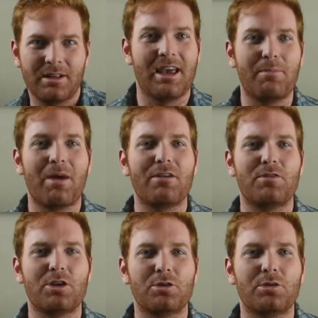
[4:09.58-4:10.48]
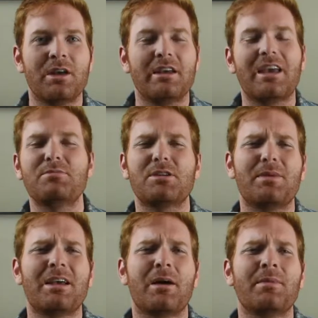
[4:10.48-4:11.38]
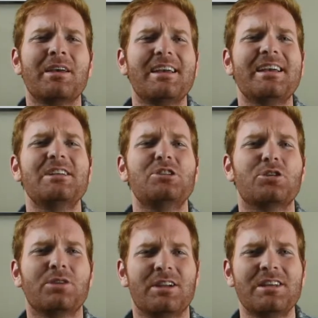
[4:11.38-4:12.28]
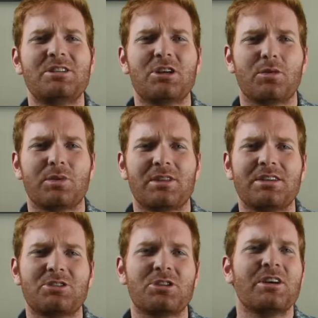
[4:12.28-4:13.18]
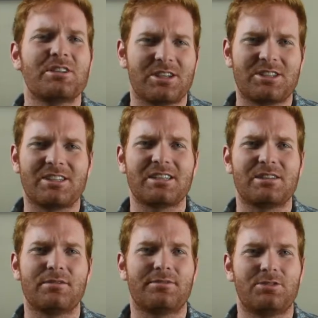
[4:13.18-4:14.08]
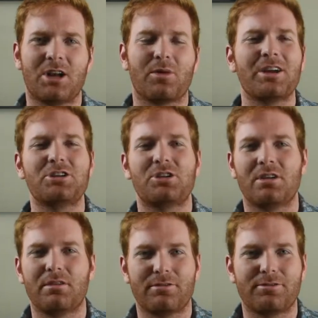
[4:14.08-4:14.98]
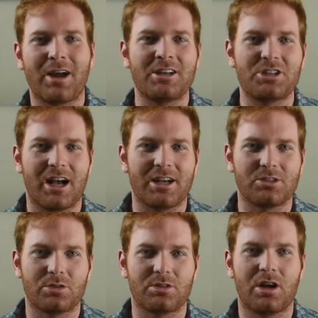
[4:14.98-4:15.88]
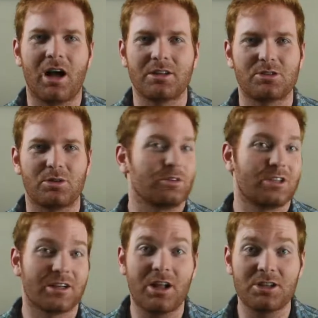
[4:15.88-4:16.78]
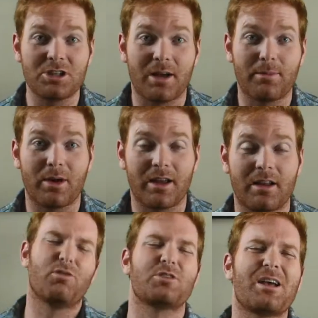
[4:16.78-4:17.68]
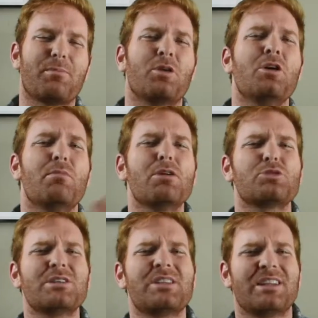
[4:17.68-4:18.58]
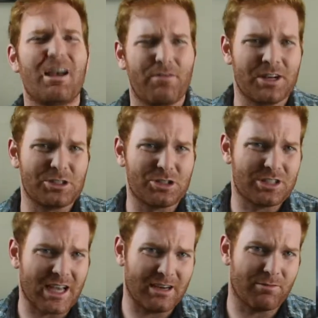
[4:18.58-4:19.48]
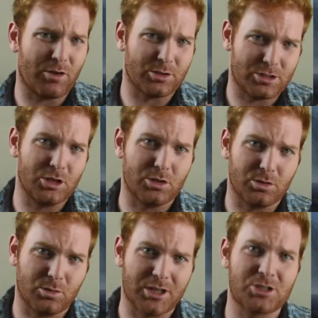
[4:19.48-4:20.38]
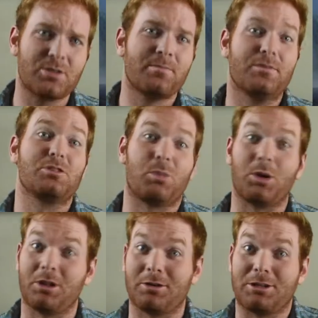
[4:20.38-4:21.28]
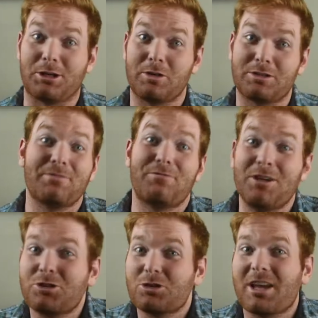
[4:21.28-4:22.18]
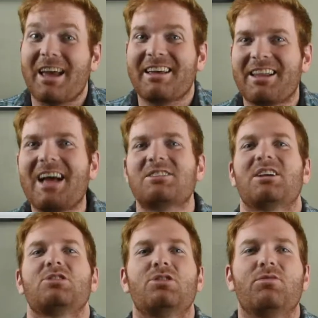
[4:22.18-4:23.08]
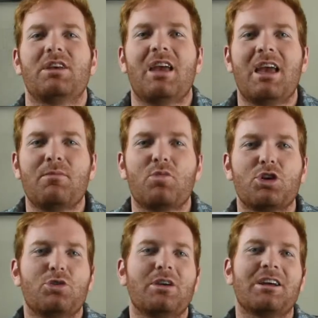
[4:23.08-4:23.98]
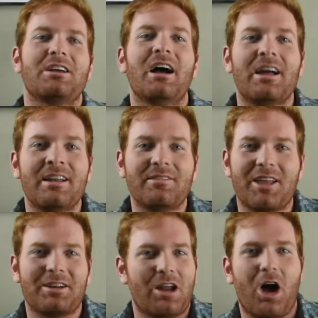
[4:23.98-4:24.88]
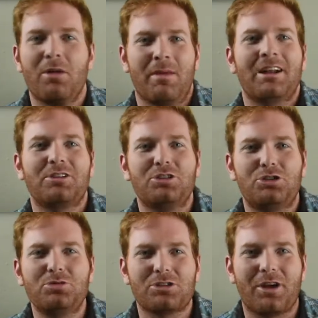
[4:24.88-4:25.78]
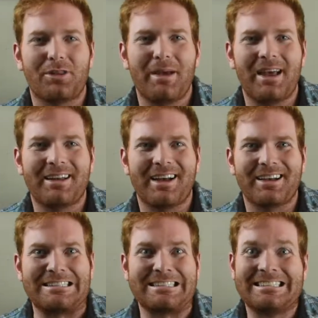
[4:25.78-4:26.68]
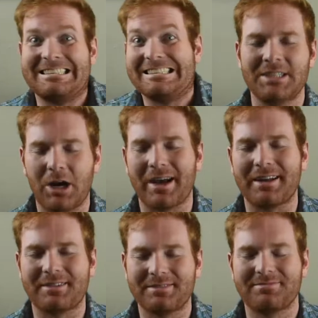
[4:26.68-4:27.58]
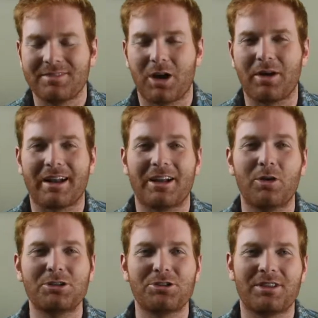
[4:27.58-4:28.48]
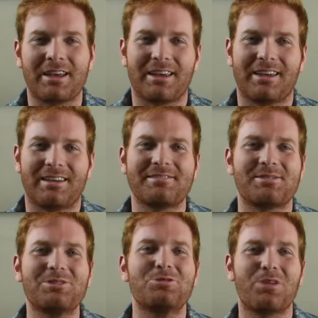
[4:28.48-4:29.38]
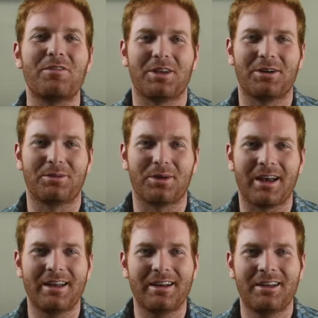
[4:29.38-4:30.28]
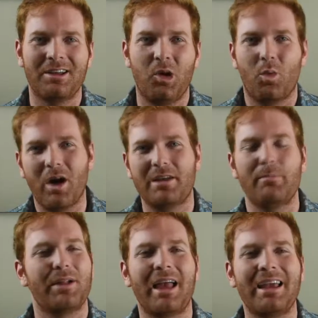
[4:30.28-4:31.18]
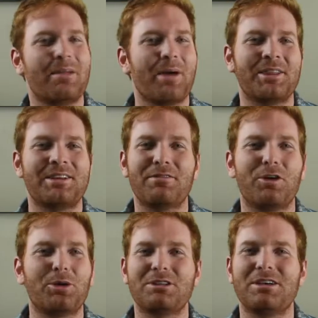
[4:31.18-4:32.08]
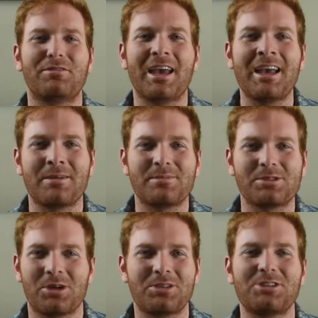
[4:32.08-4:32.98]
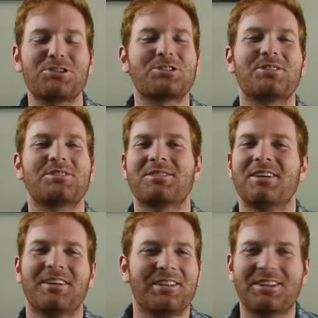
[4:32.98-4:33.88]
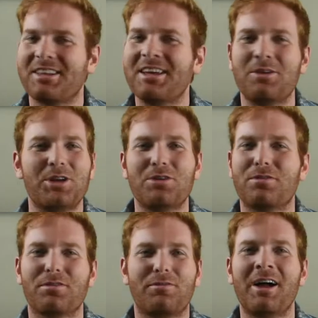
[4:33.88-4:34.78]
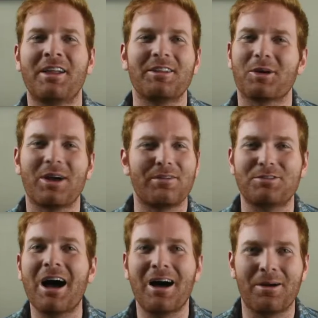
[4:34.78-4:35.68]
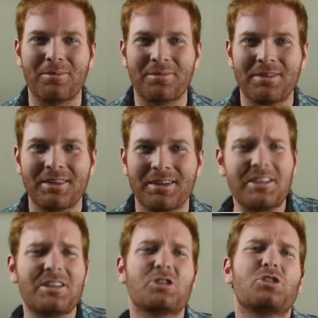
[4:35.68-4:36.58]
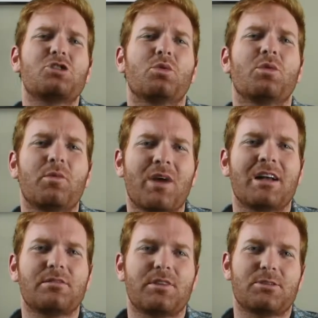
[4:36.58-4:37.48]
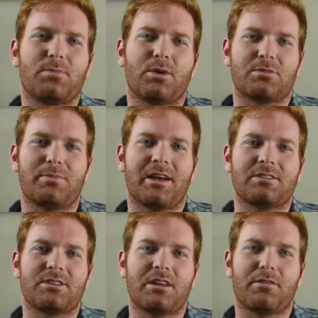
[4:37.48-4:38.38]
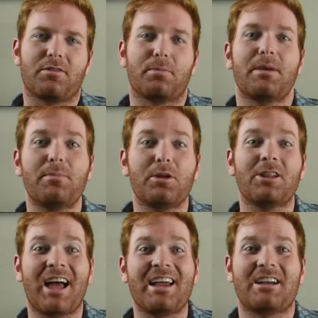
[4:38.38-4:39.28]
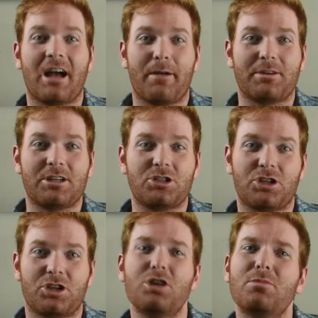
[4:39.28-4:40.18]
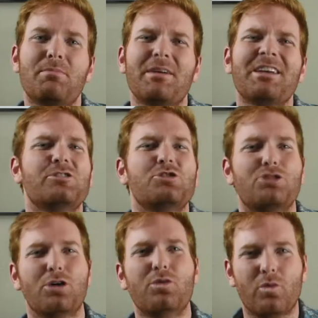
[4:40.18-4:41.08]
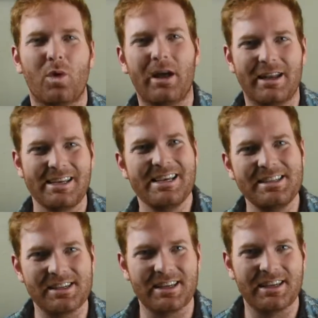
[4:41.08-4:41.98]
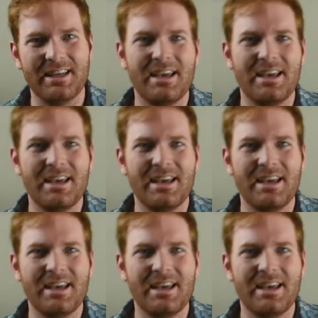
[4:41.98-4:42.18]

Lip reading: In my view, games have become easier and easier with each successive generation of franchise or console or technology upgrade. For example, most recently I finished Titanfall 2, which, spoiler alert, features a last section of the game where you get a gun that automatically shoots all the bad guys. Alright, I know what you're thinking. It's trivial, right? Why complain about the difficulty of games? Aren't they just this thing we do for fun? They're kind of dumb. I think the soaring rise of esports begs to differ. People like competition. Human beings don't want easy.